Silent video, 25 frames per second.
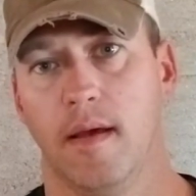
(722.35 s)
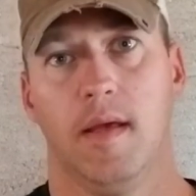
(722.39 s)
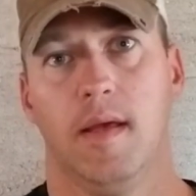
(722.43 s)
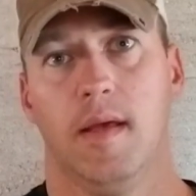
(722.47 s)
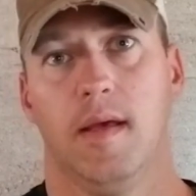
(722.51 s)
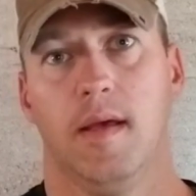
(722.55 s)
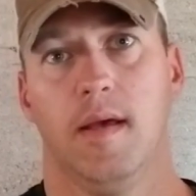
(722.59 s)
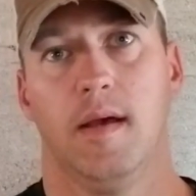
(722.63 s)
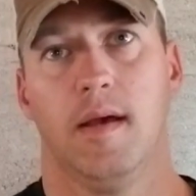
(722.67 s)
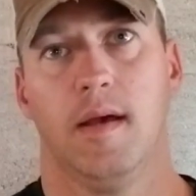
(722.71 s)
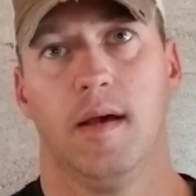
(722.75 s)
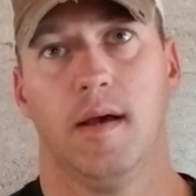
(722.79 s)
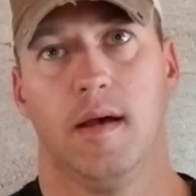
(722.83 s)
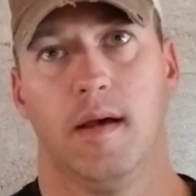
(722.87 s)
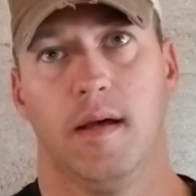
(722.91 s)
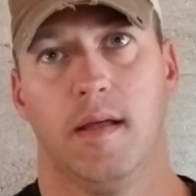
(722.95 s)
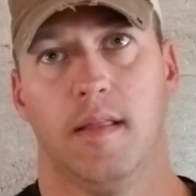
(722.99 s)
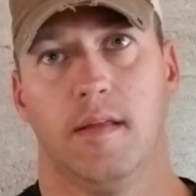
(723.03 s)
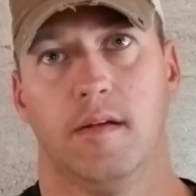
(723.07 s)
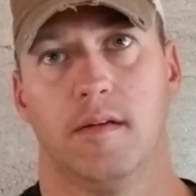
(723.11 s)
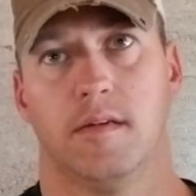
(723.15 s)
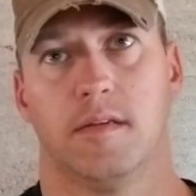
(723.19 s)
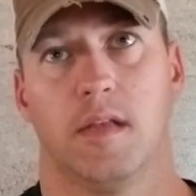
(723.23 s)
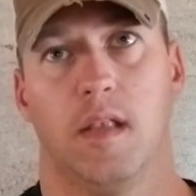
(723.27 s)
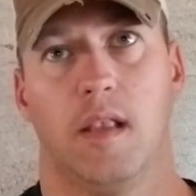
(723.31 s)
Uh,
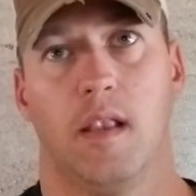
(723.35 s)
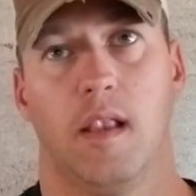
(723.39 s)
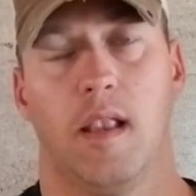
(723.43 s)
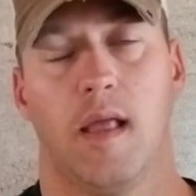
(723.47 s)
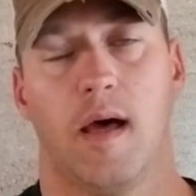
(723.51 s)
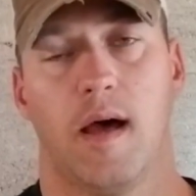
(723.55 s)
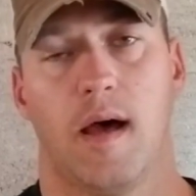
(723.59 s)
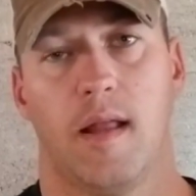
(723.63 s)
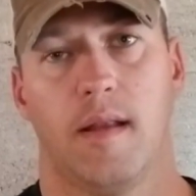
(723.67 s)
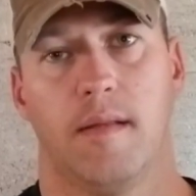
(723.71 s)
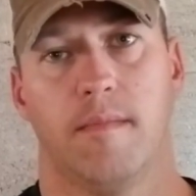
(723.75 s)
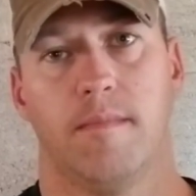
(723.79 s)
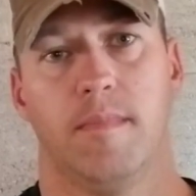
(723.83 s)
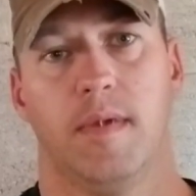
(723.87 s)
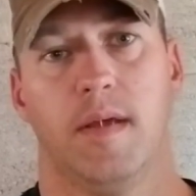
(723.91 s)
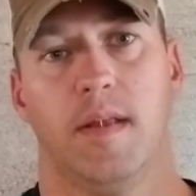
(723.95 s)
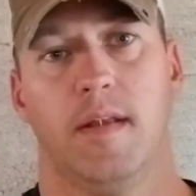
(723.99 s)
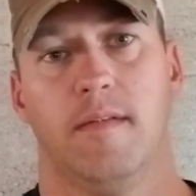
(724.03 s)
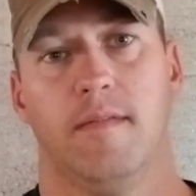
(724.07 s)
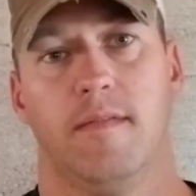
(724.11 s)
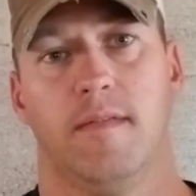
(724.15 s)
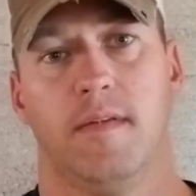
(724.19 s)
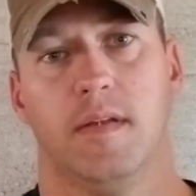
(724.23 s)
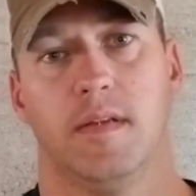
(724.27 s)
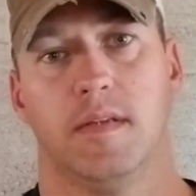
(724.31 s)
there's a lot of
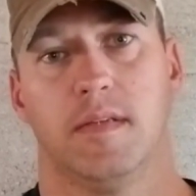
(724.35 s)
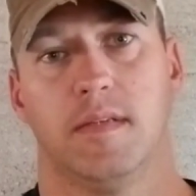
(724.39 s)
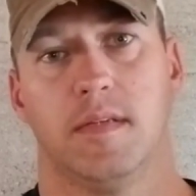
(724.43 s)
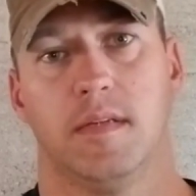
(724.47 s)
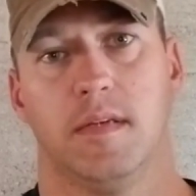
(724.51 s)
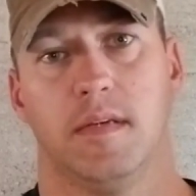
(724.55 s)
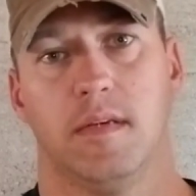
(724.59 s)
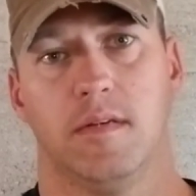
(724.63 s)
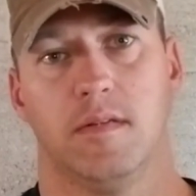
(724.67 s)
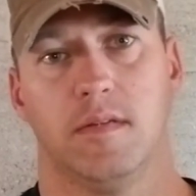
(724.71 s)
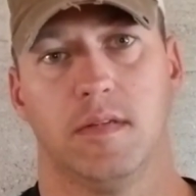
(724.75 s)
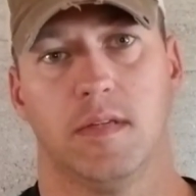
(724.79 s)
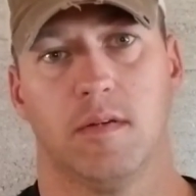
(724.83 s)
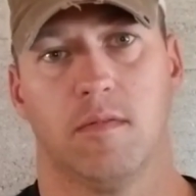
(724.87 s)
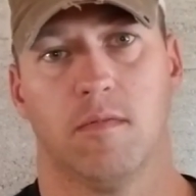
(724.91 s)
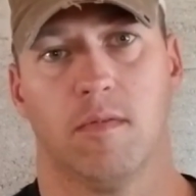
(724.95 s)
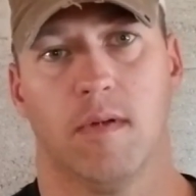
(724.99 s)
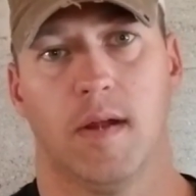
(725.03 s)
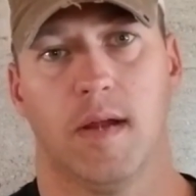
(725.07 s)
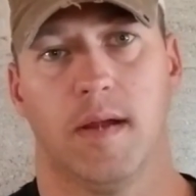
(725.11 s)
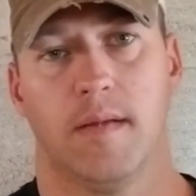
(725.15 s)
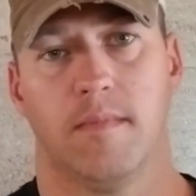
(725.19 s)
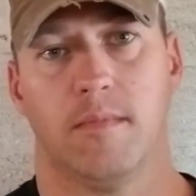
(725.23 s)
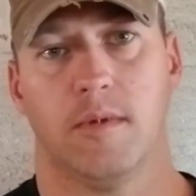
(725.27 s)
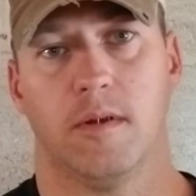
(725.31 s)
benefits to using a
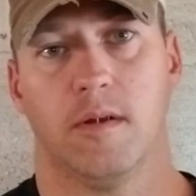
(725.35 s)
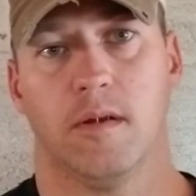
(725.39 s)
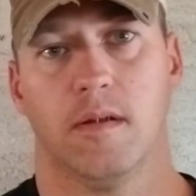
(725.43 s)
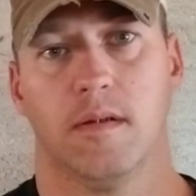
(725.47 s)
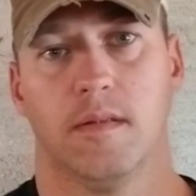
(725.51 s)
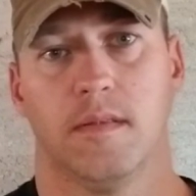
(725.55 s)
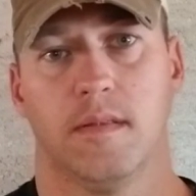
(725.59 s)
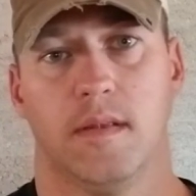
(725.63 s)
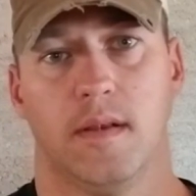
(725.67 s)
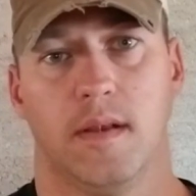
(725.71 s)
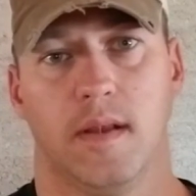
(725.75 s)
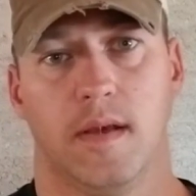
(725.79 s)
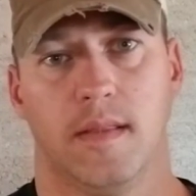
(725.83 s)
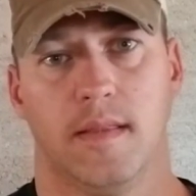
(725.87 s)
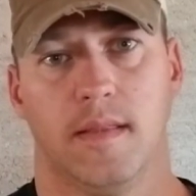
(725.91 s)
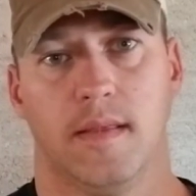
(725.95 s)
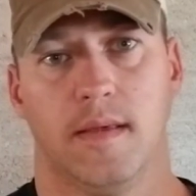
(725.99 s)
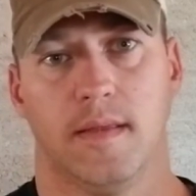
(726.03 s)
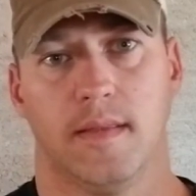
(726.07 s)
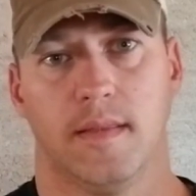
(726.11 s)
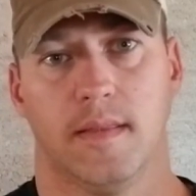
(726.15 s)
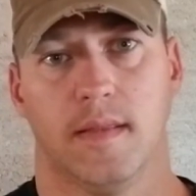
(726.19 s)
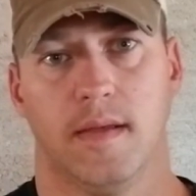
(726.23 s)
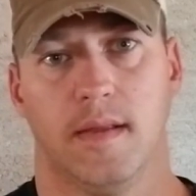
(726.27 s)
rammed roof and I think